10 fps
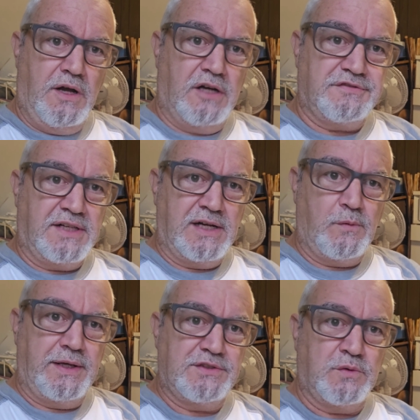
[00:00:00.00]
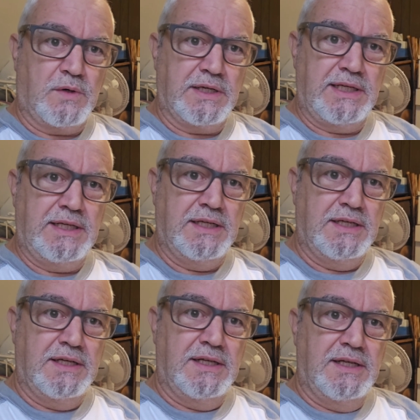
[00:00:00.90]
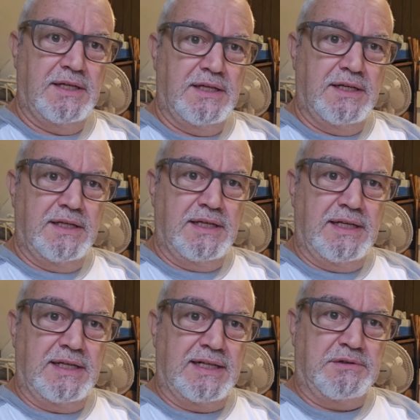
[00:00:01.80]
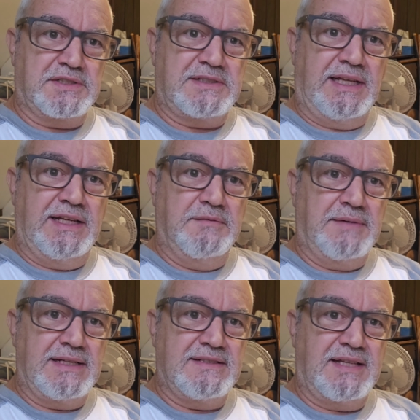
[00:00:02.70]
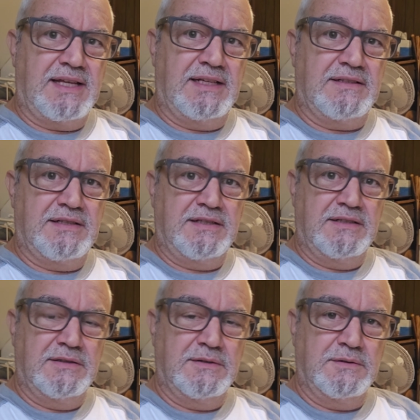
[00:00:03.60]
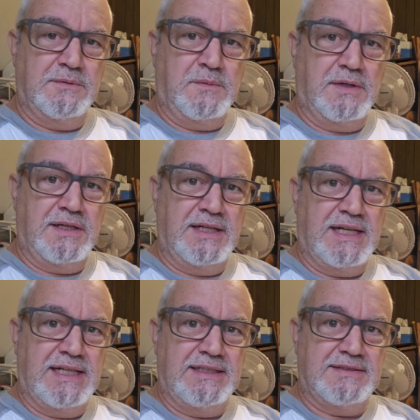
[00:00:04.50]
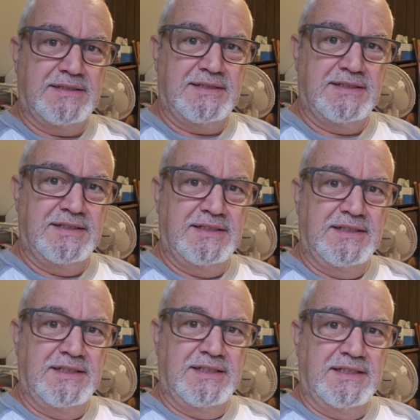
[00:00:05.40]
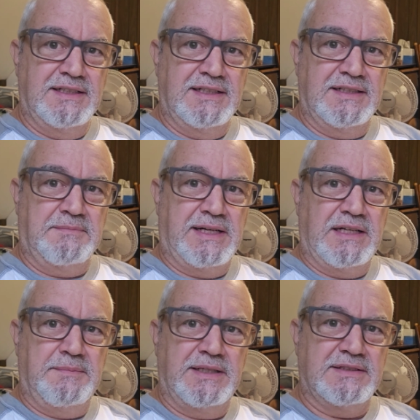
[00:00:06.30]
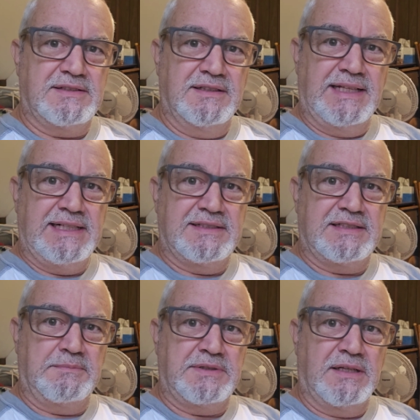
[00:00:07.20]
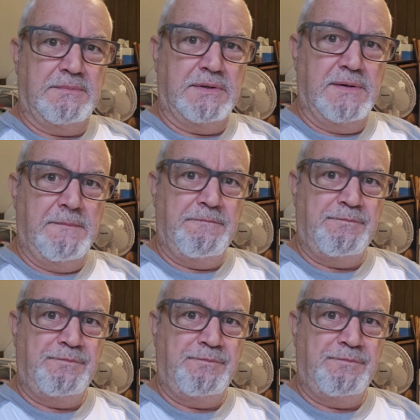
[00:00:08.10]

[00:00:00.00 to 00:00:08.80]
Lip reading: off Highway 20, and I was staying in my tent one night, and it might have been late September,